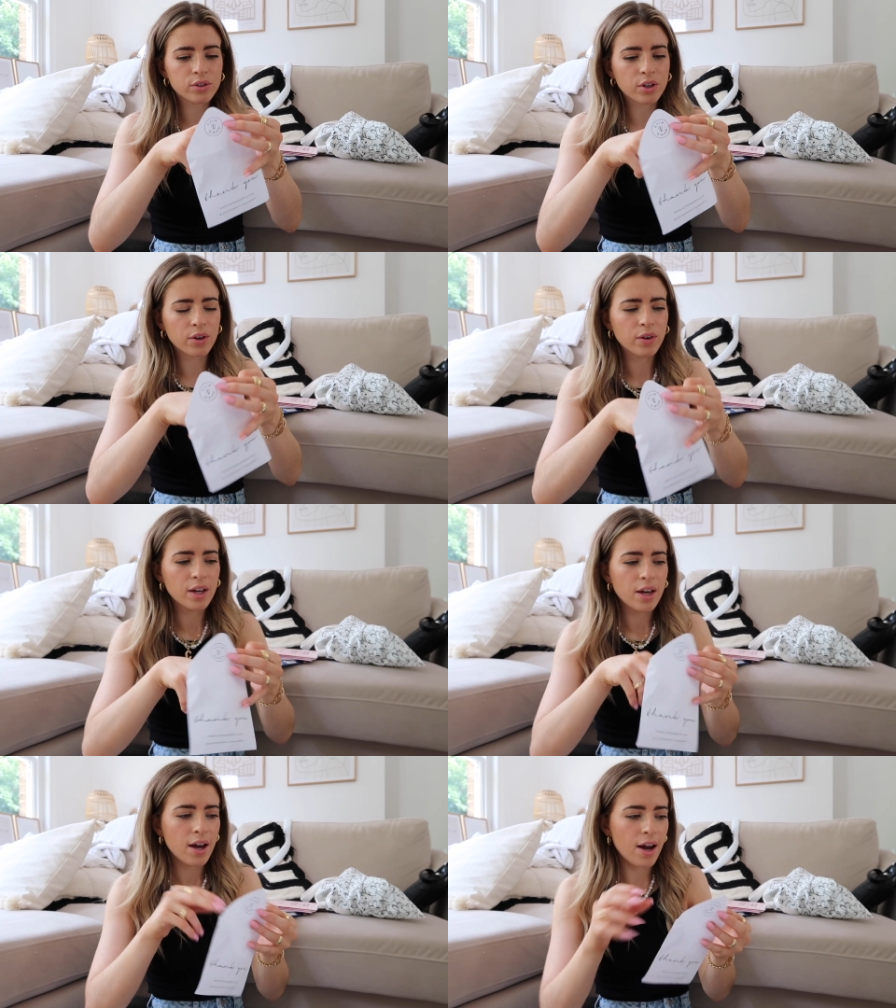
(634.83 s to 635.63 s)
So
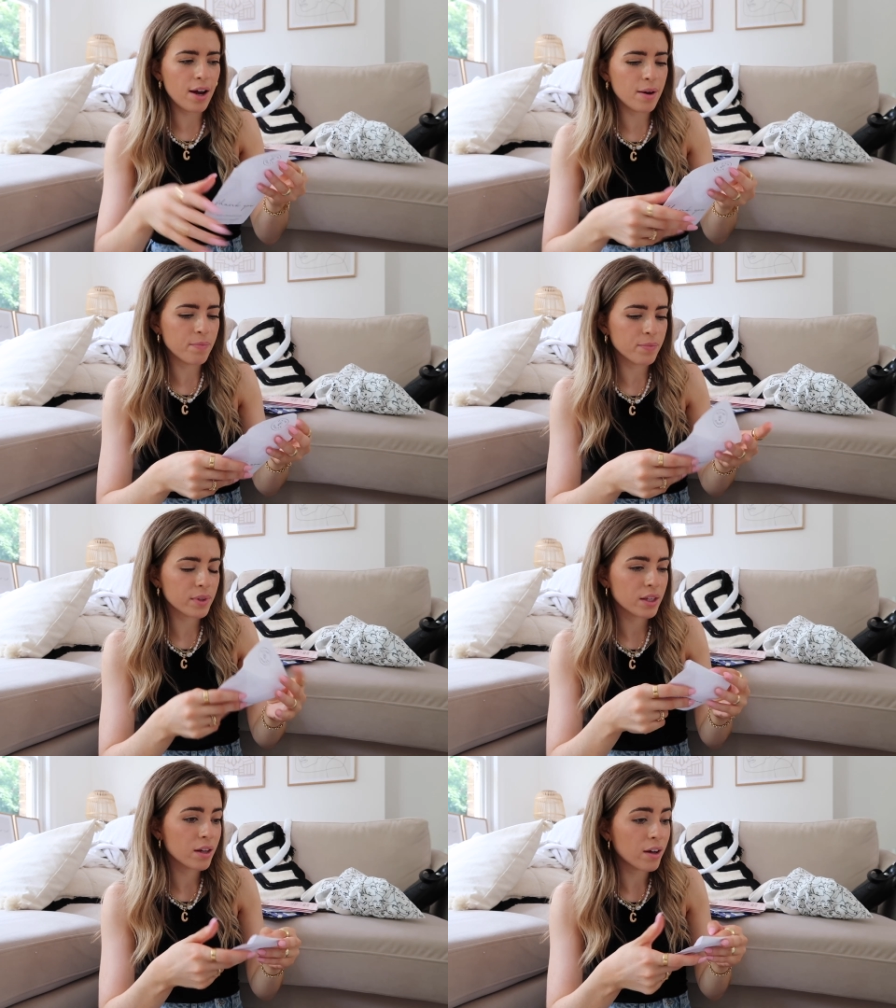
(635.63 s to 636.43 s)
I
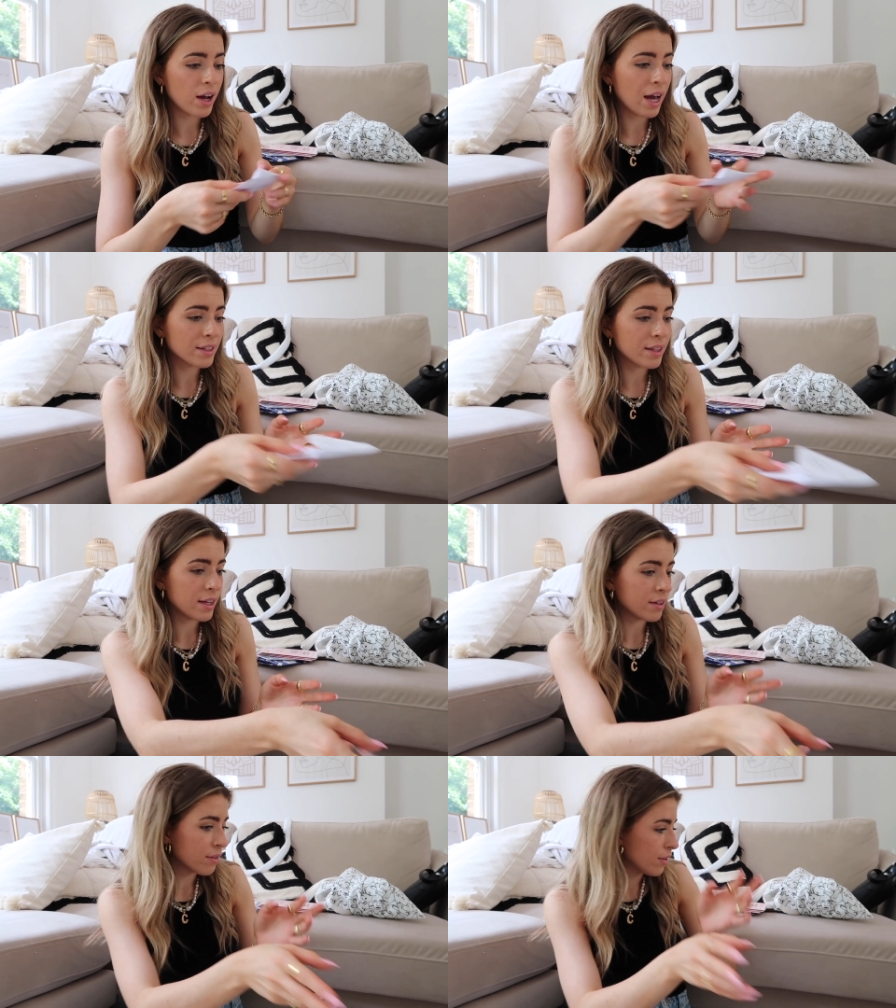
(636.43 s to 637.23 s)
had to
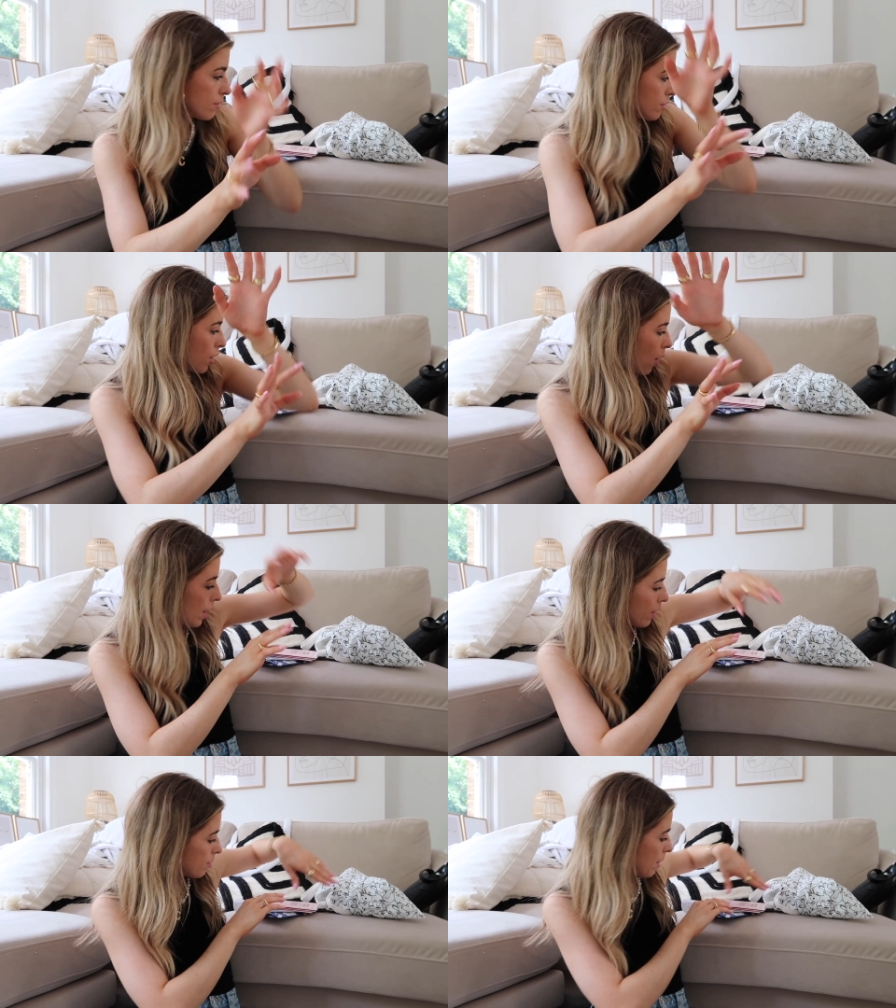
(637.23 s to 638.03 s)
then go
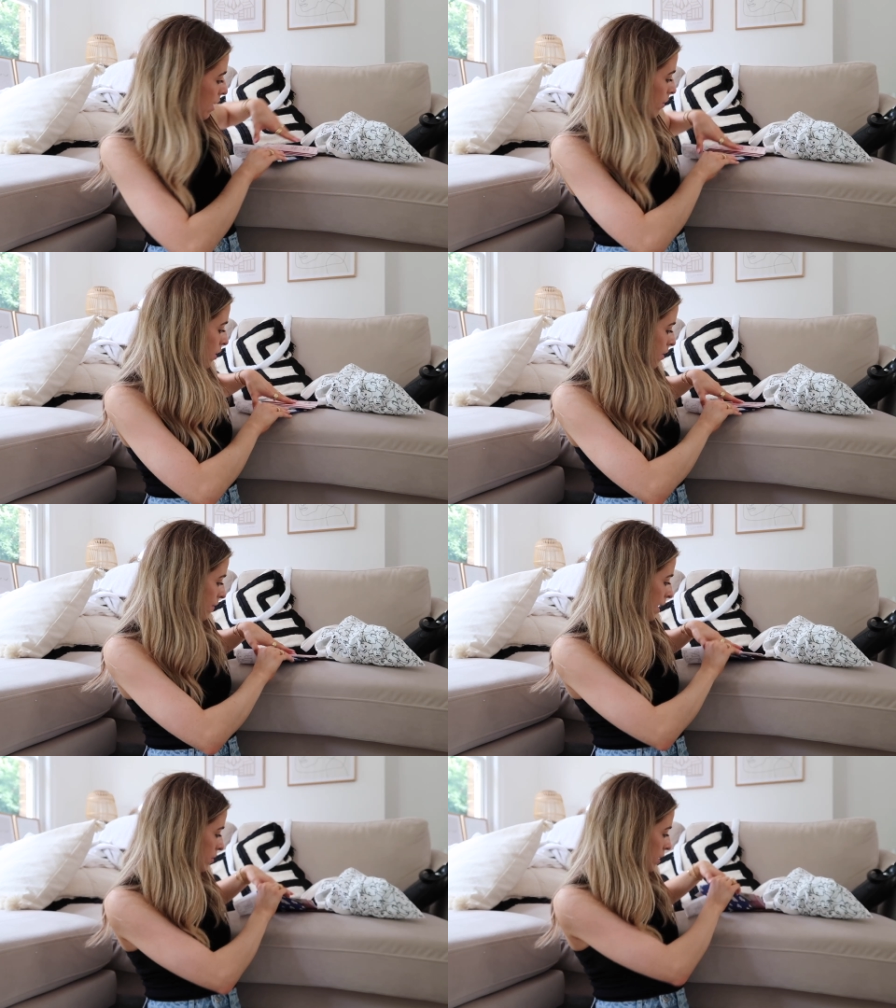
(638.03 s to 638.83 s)
out and about, and I
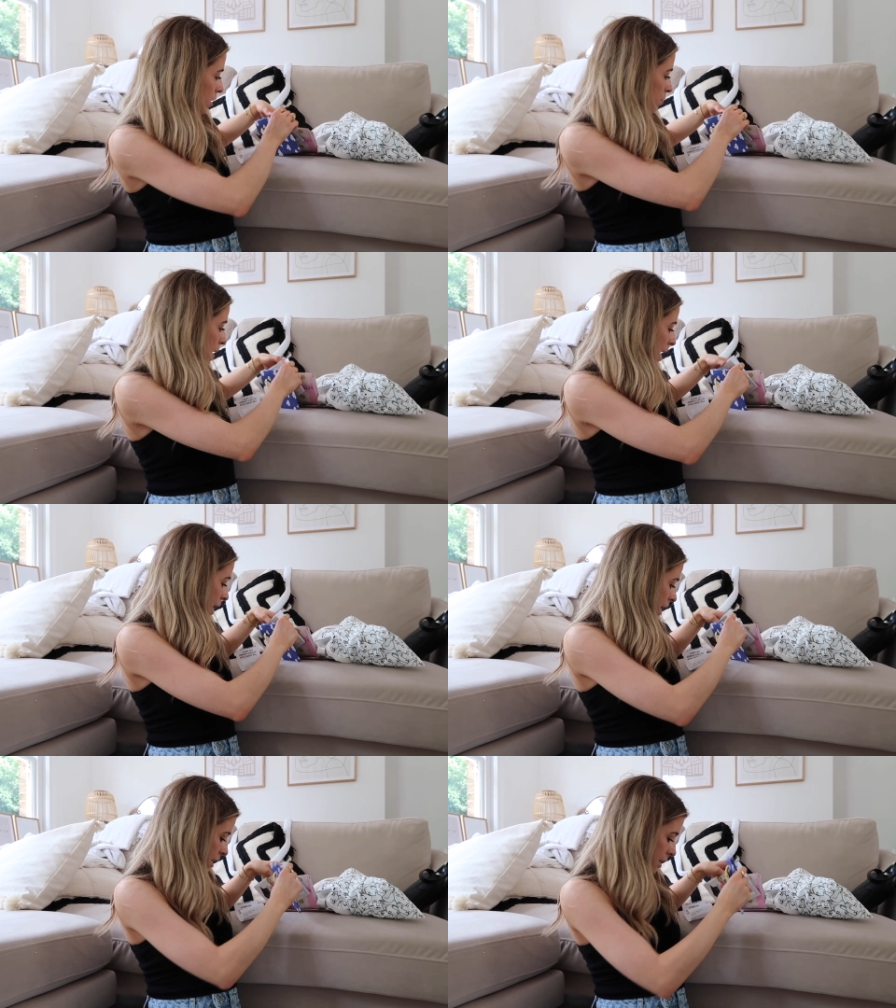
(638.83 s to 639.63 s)
found a little
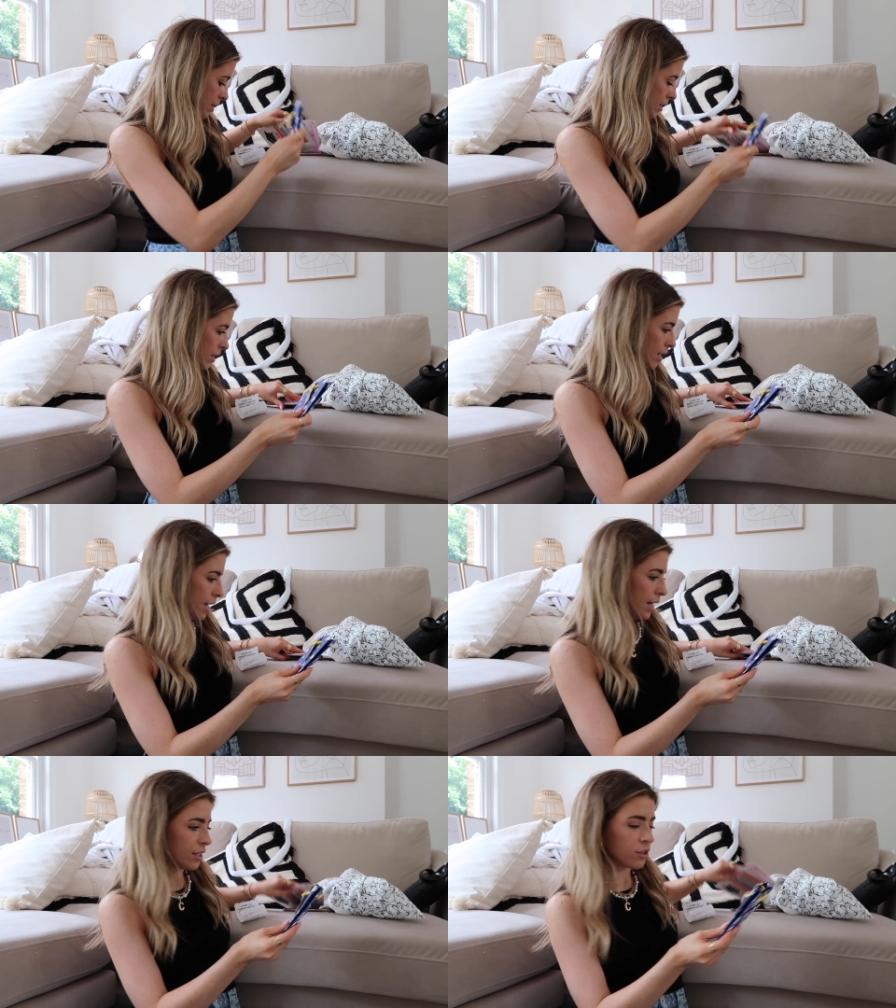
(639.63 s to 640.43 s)
bag
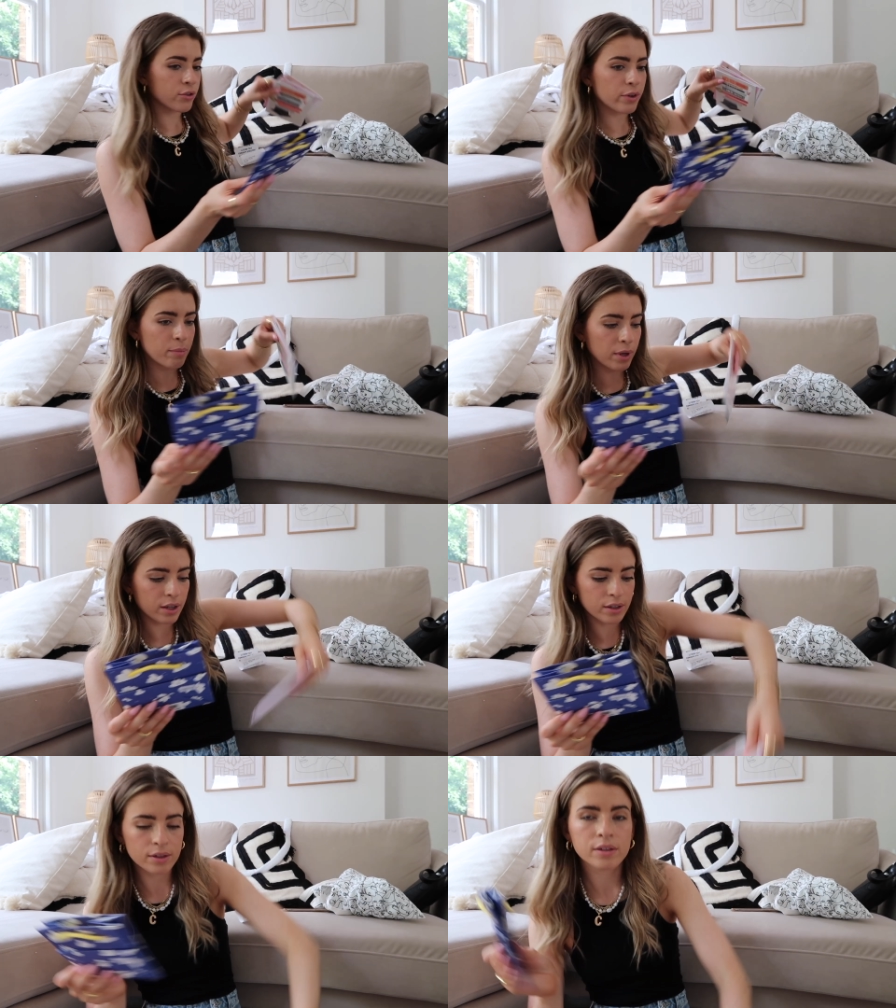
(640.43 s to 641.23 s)
in
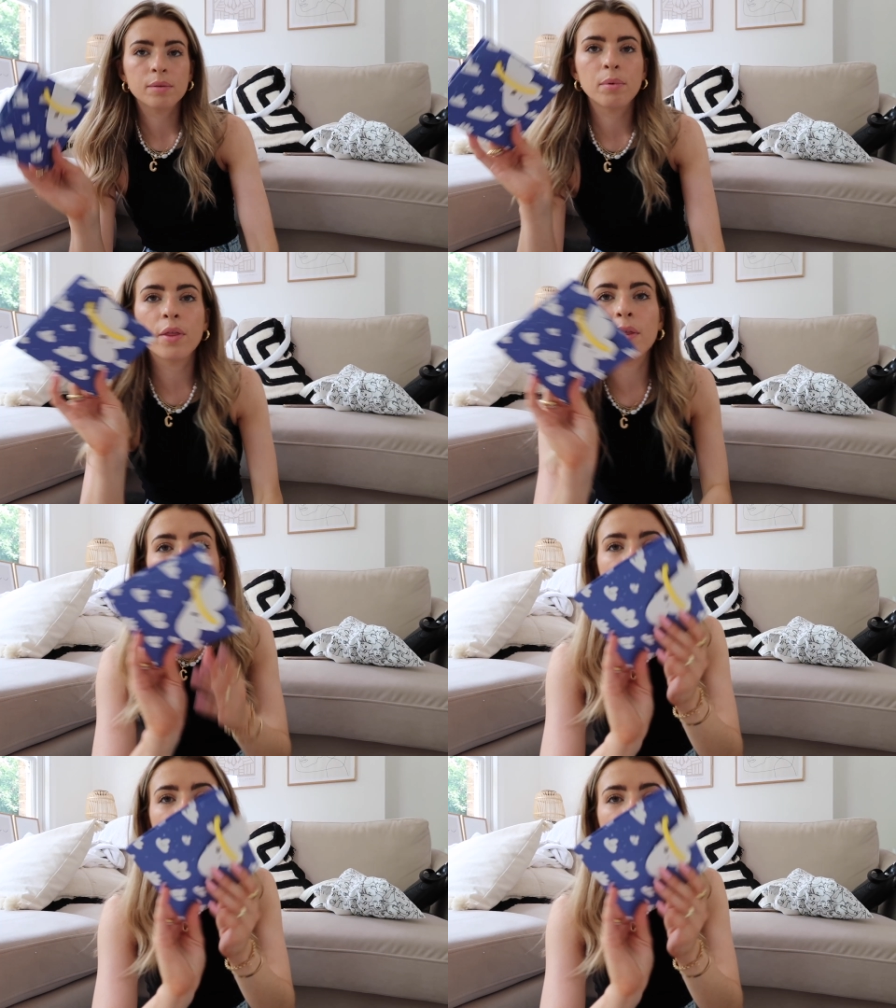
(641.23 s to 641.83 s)
Scribbler to put them